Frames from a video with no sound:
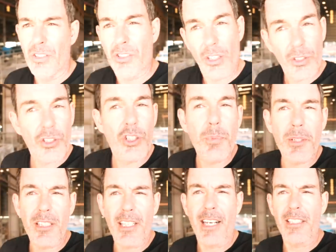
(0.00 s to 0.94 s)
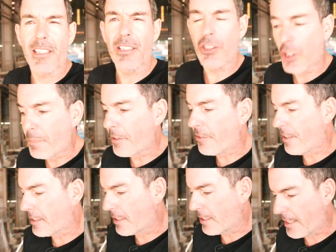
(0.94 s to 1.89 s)
so super sexy, super
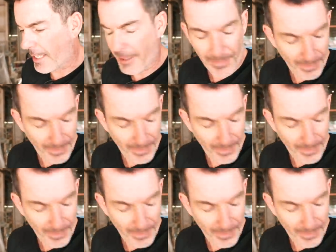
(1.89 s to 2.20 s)
fun to see.